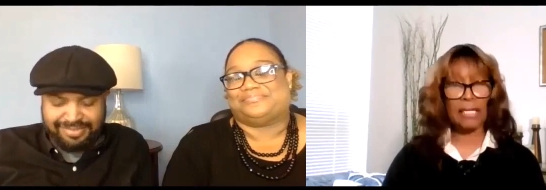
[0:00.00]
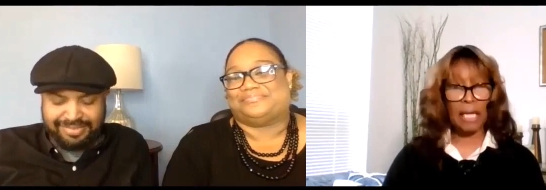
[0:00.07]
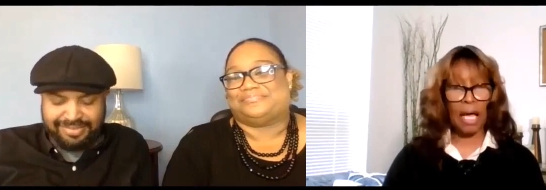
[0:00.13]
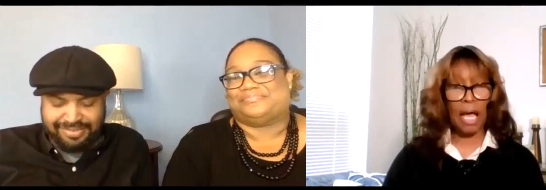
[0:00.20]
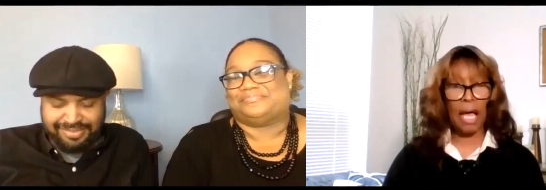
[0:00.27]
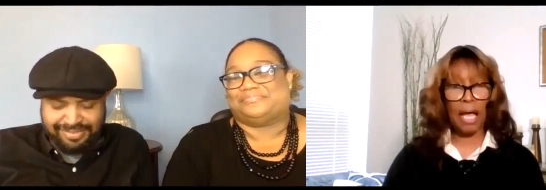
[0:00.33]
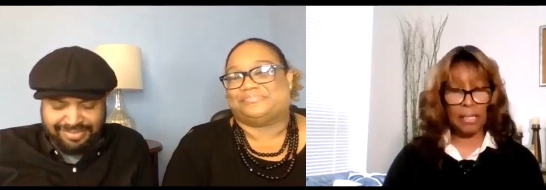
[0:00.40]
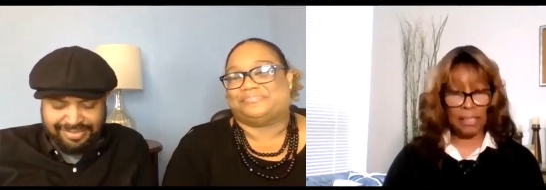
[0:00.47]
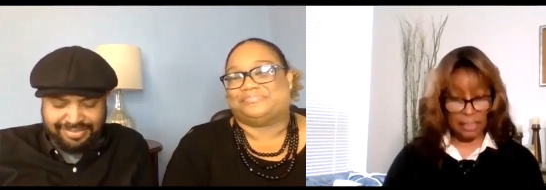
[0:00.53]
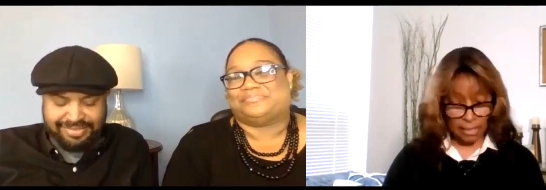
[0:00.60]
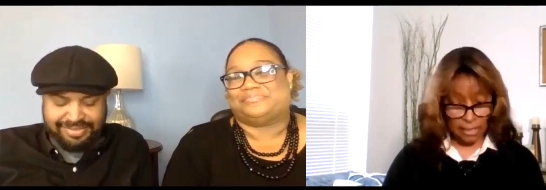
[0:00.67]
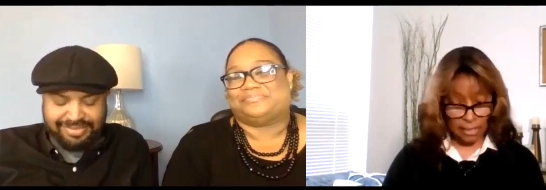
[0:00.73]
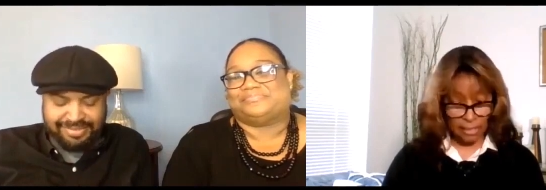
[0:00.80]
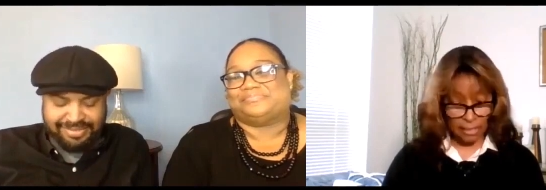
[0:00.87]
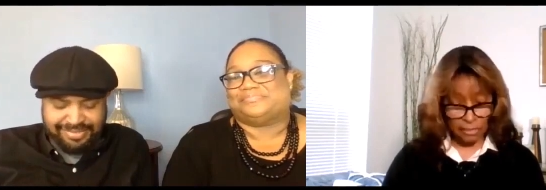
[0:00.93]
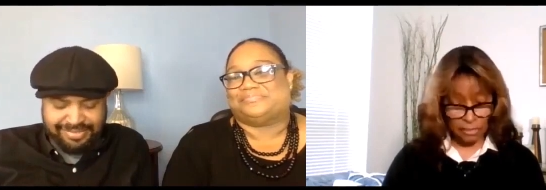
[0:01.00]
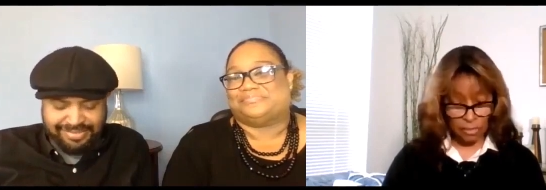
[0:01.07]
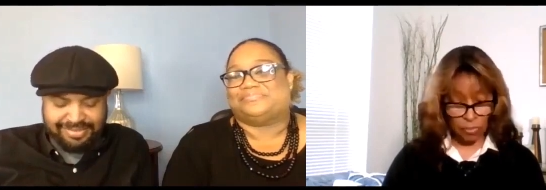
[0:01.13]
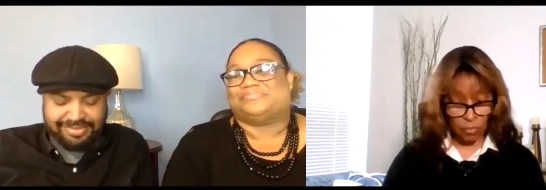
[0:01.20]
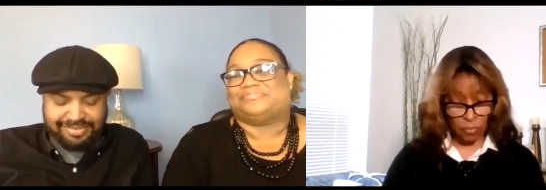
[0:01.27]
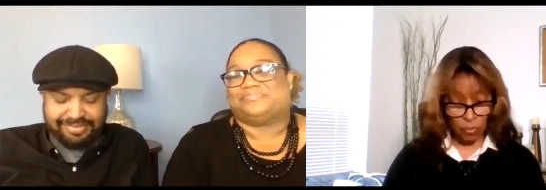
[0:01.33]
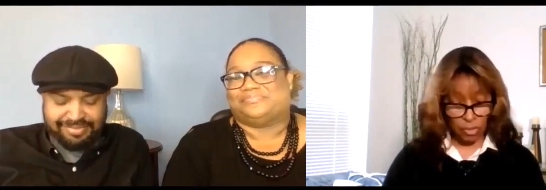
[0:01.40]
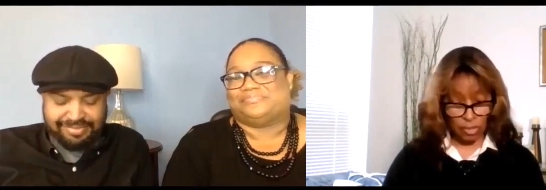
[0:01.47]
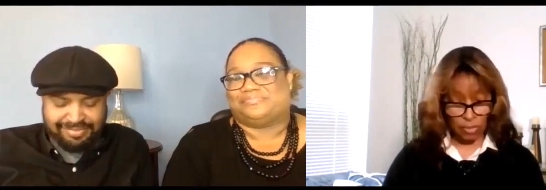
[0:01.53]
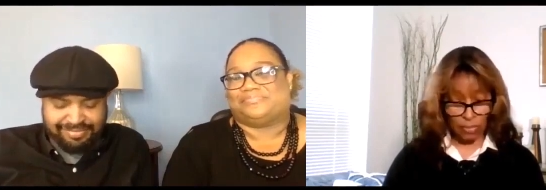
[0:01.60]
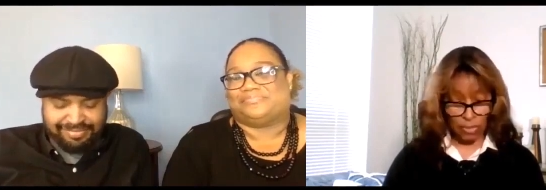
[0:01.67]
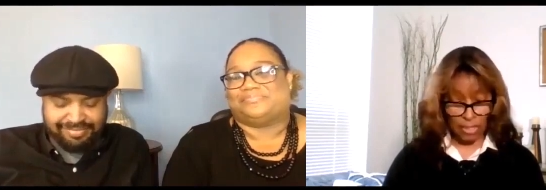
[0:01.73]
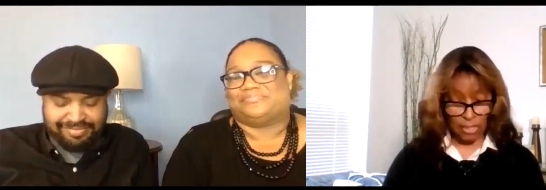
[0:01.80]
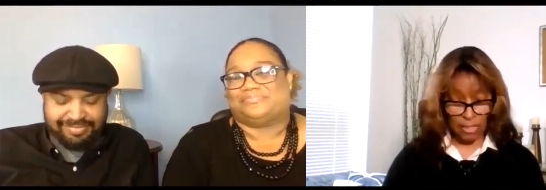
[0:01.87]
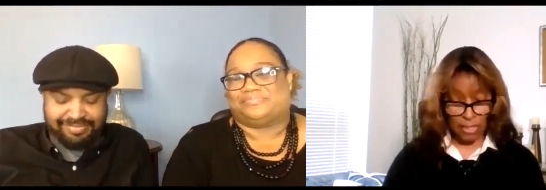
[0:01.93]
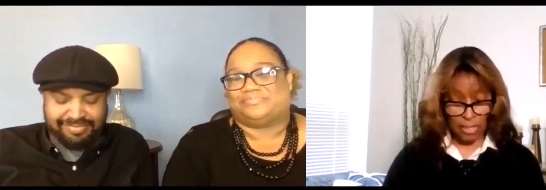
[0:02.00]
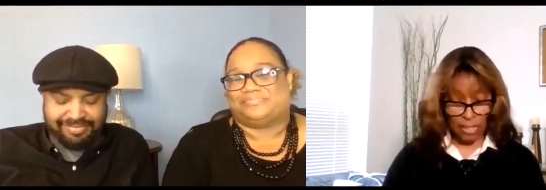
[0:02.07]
Speaker 1: that God is with me.